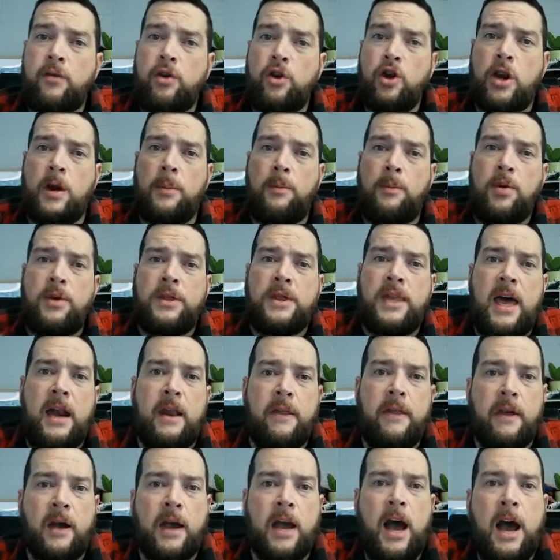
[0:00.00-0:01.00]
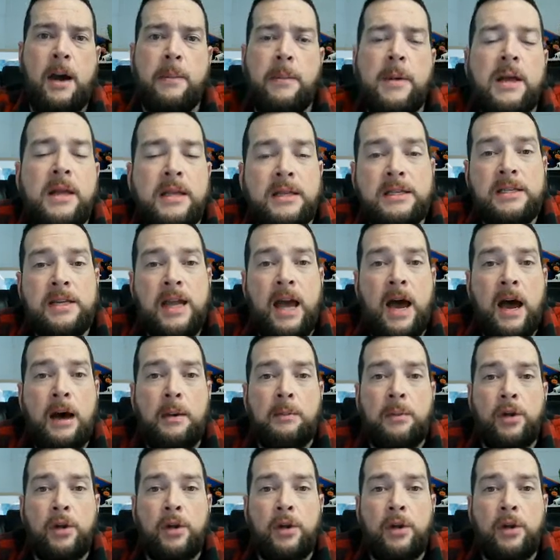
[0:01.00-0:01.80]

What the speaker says: you can put that in the comments down